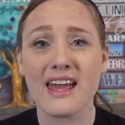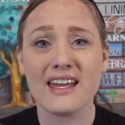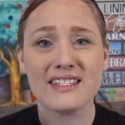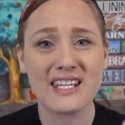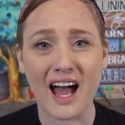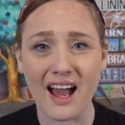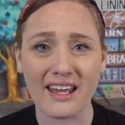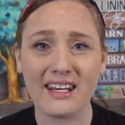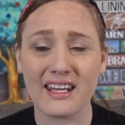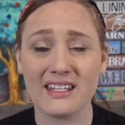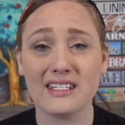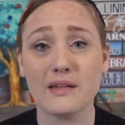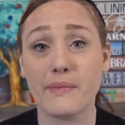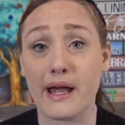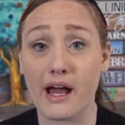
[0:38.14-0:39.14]
tie it
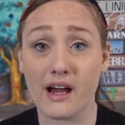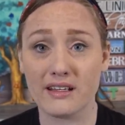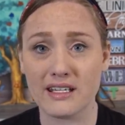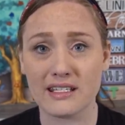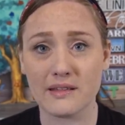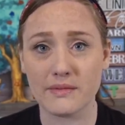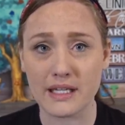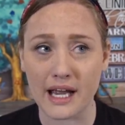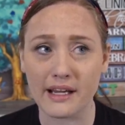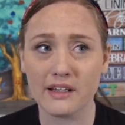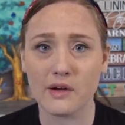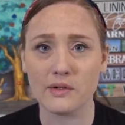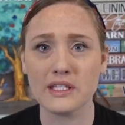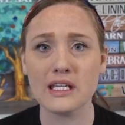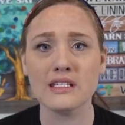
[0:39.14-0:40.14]
into my autism
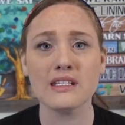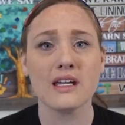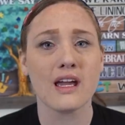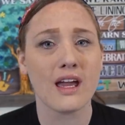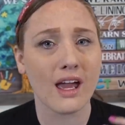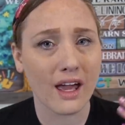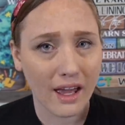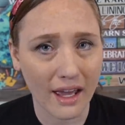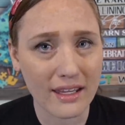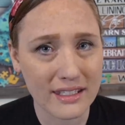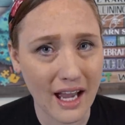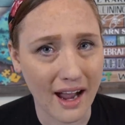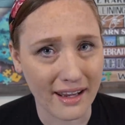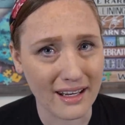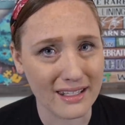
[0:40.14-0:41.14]
diagnosis, it
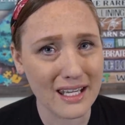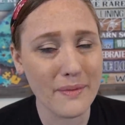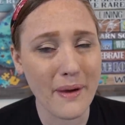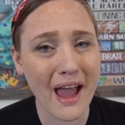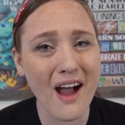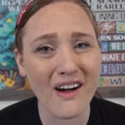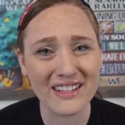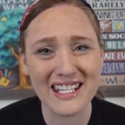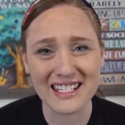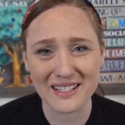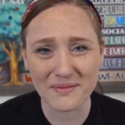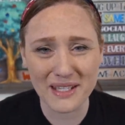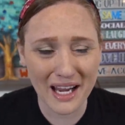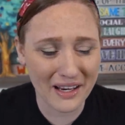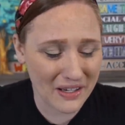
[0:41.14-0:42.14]
tied into my
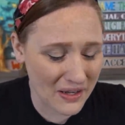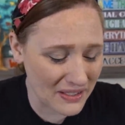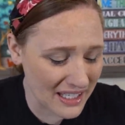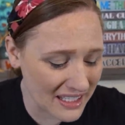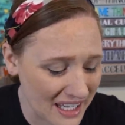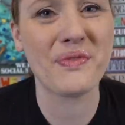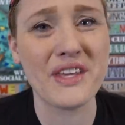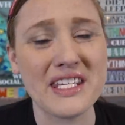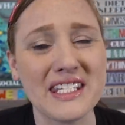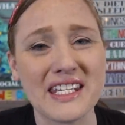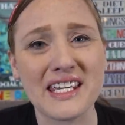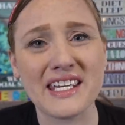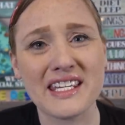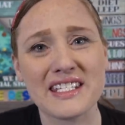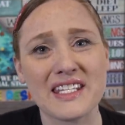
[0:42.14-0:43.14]
autism diagnosis. This
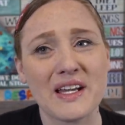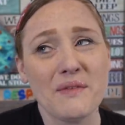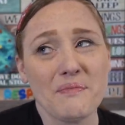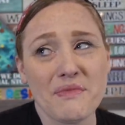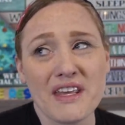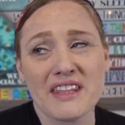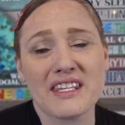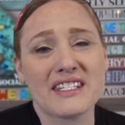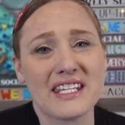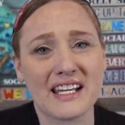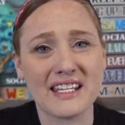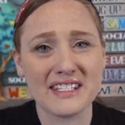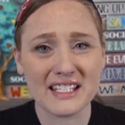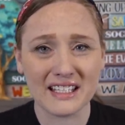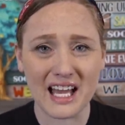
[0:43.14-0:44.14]
is the
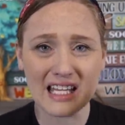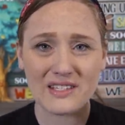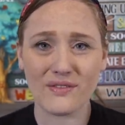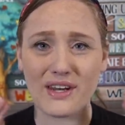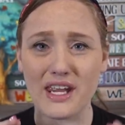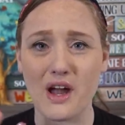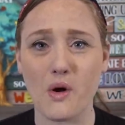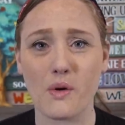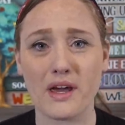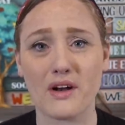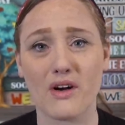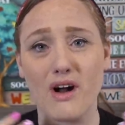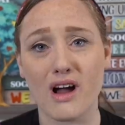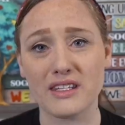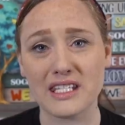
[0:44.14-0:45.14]
second to last video in
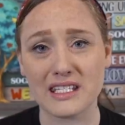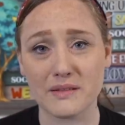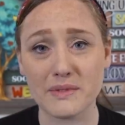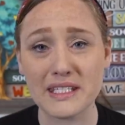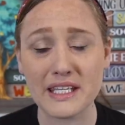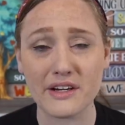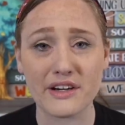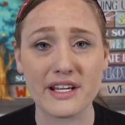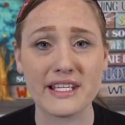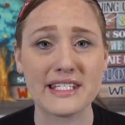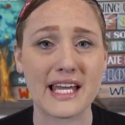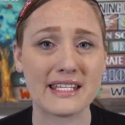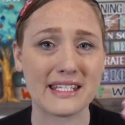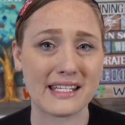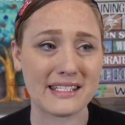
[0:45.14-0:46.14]
our autism series.
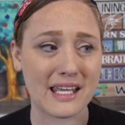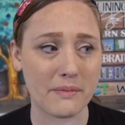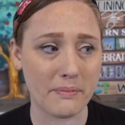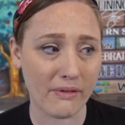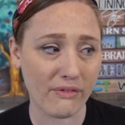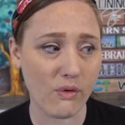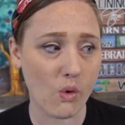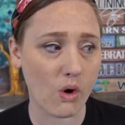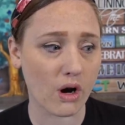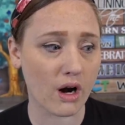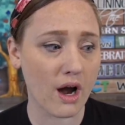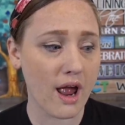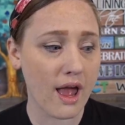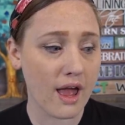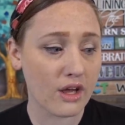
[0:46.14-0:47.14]
As I said
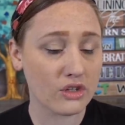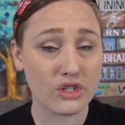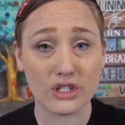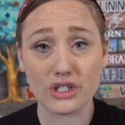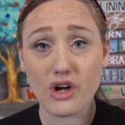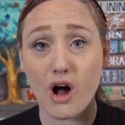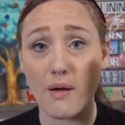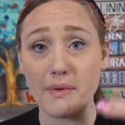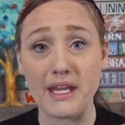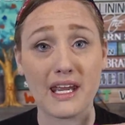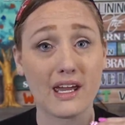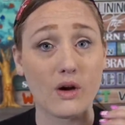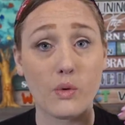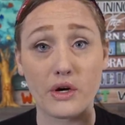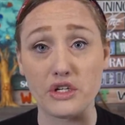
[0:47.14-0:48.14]
before, just comment
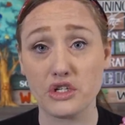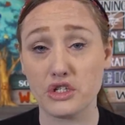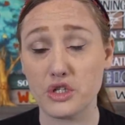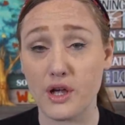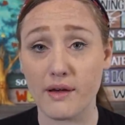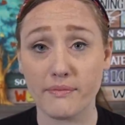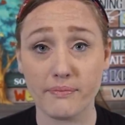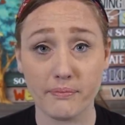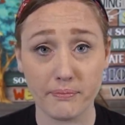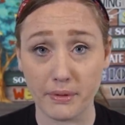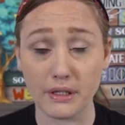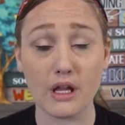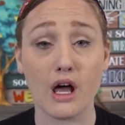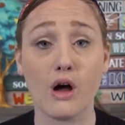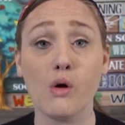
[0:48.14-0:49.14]
any questions you have
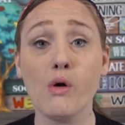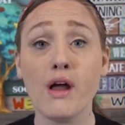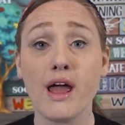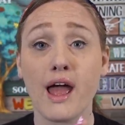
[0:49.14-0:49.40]
below